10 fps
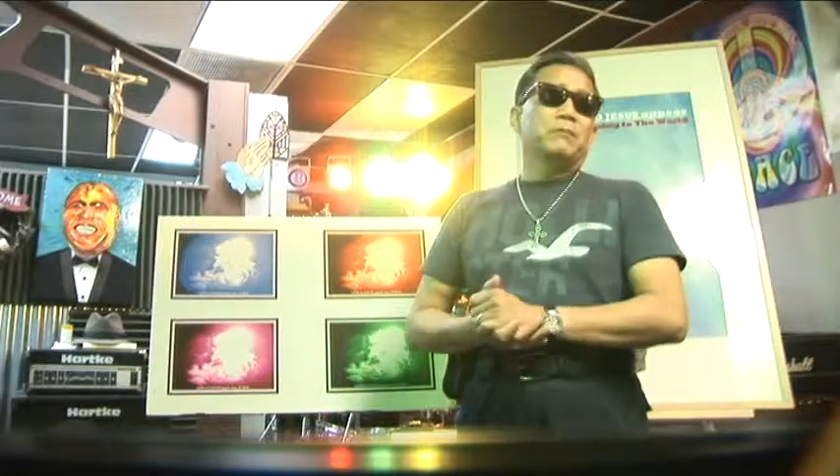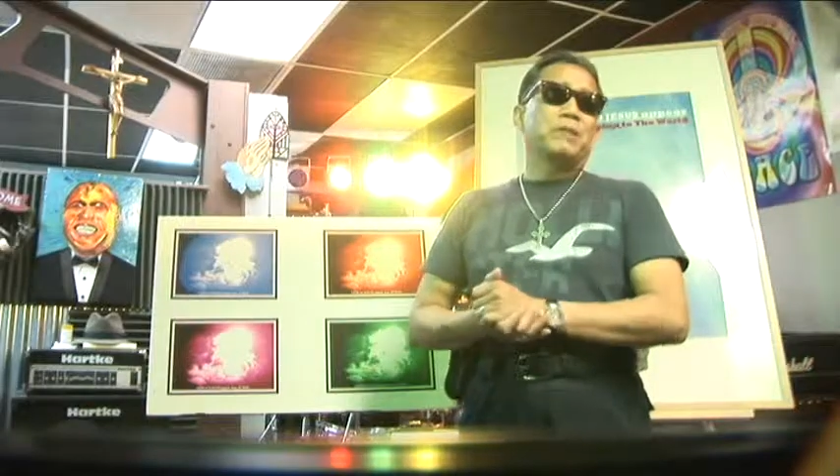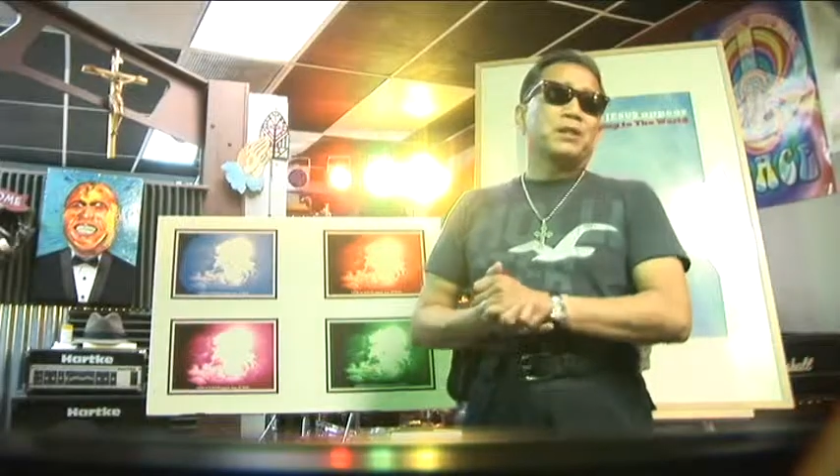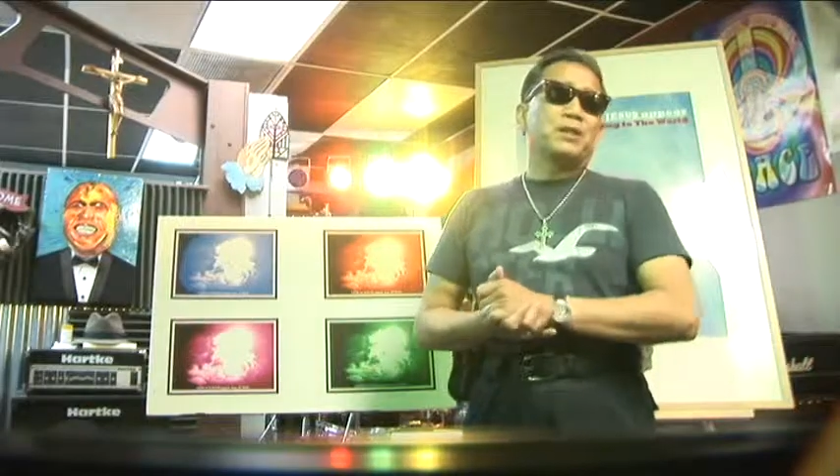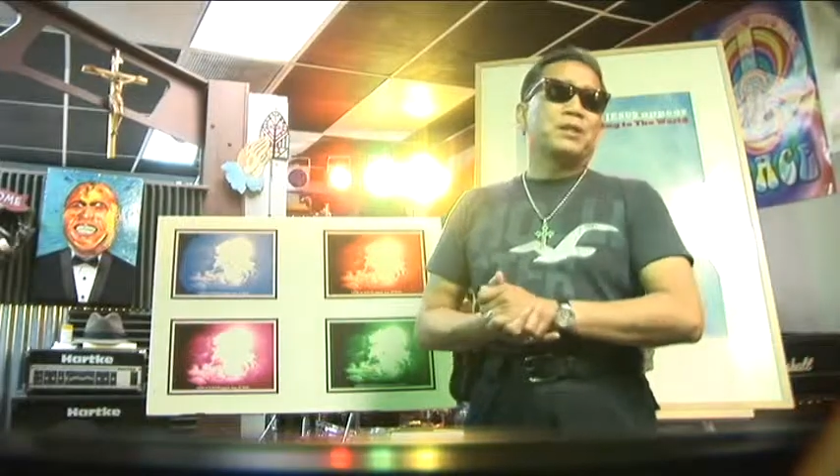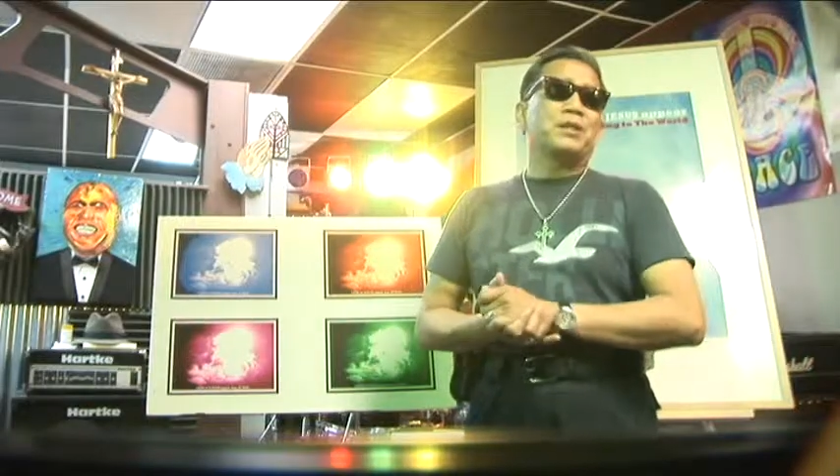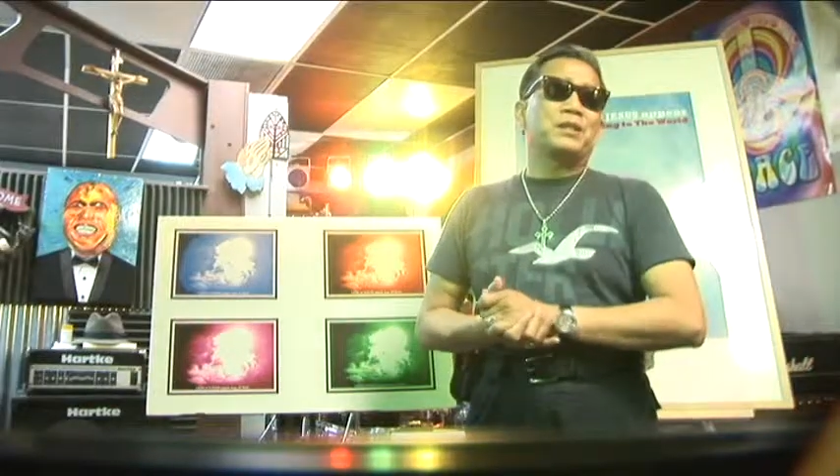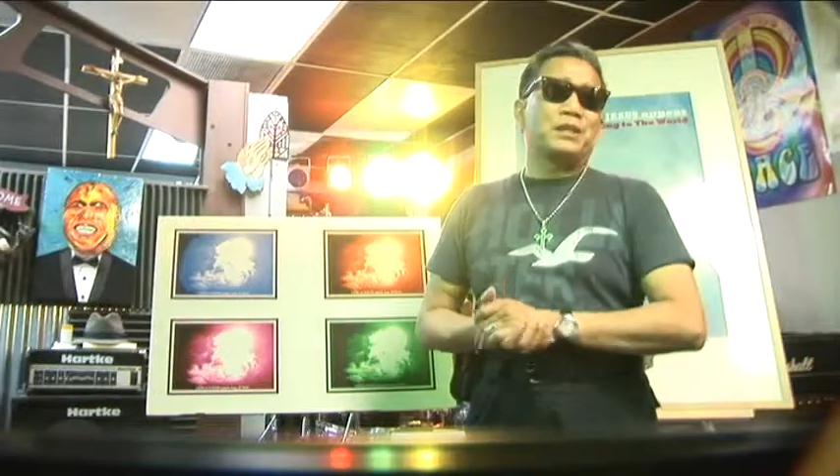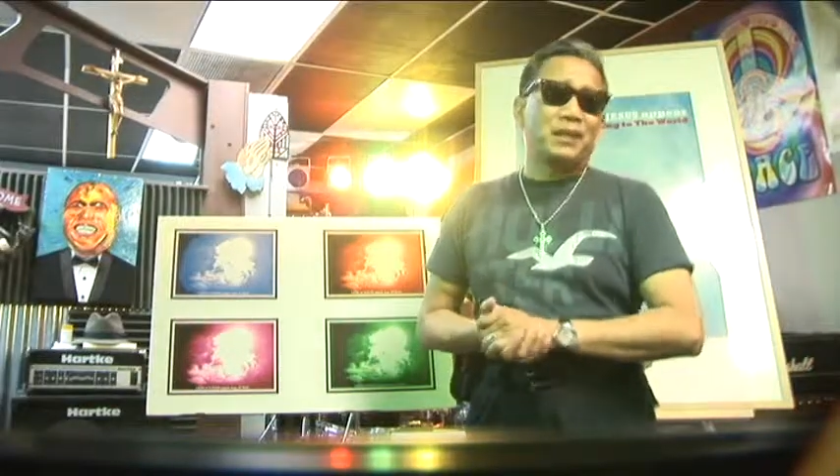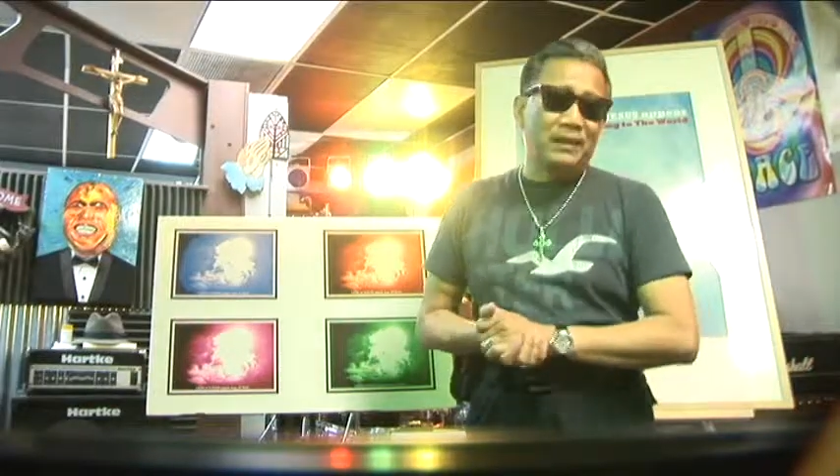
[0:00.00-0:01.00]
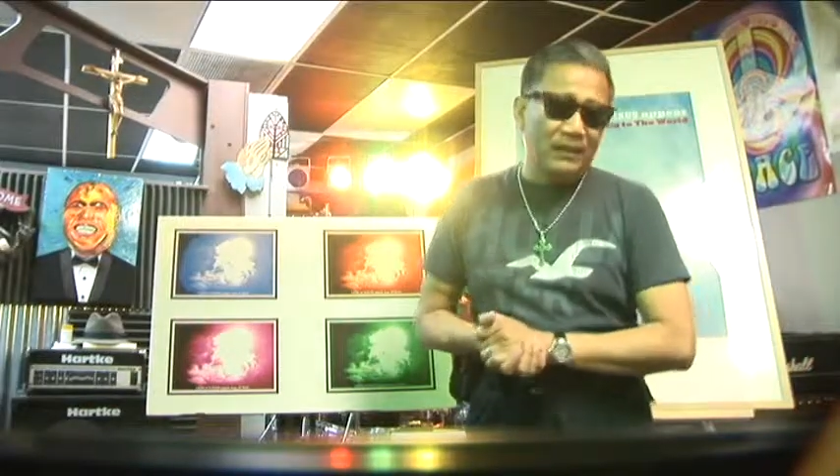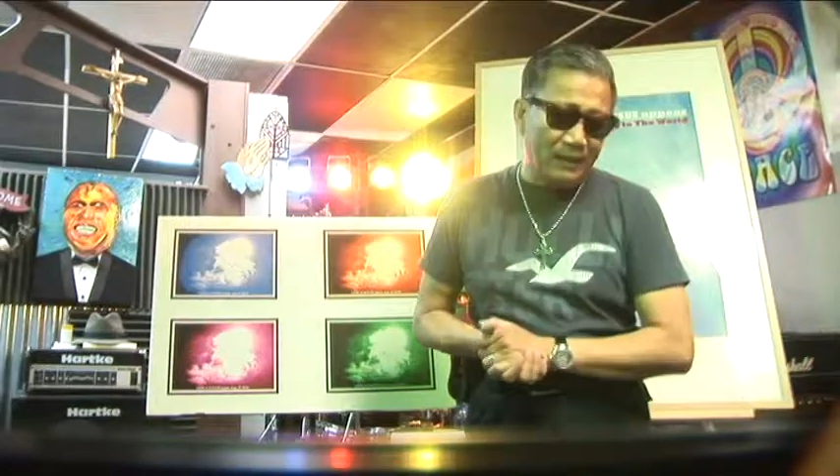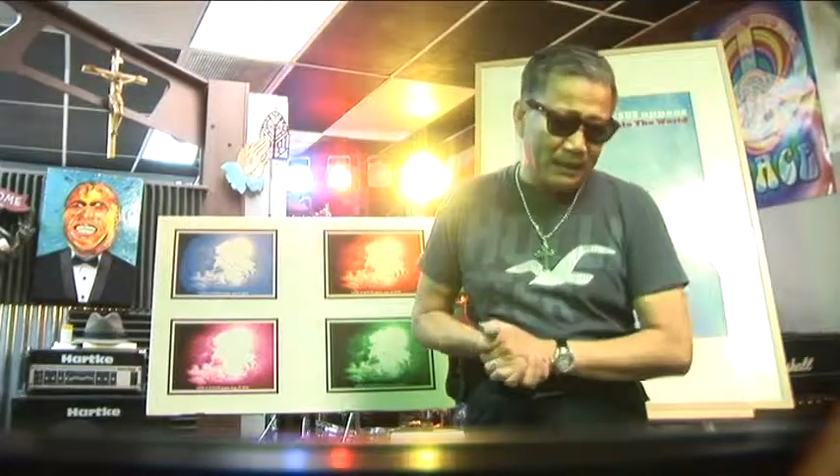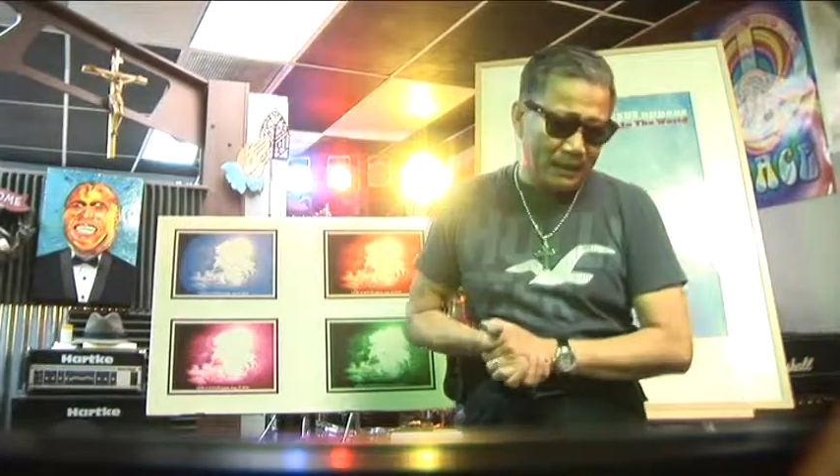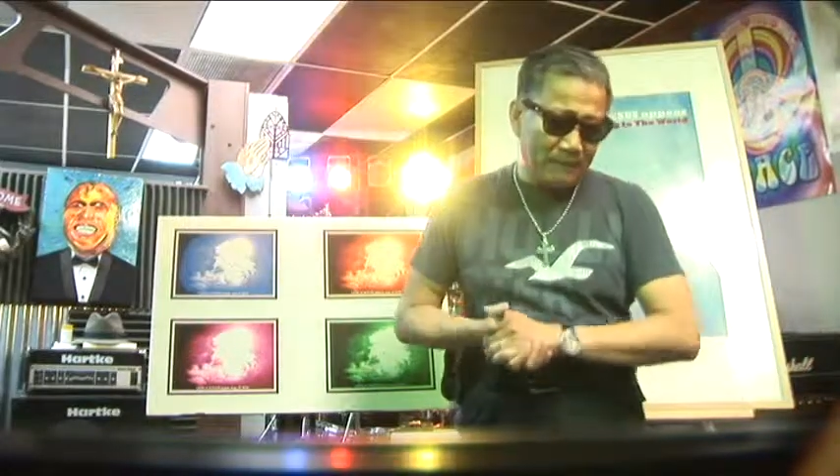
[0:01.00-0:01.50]
But
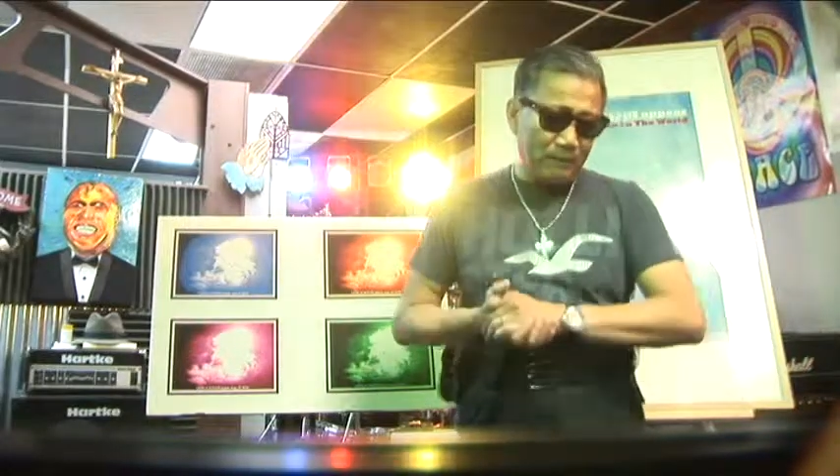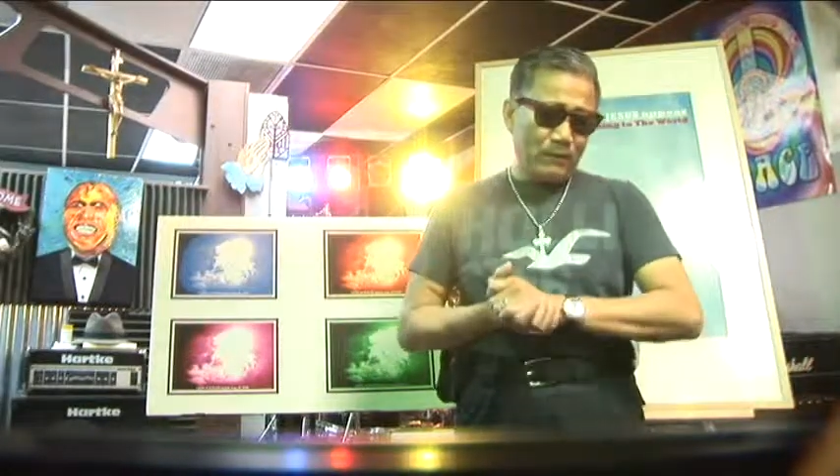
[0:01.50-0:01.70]
suddenly,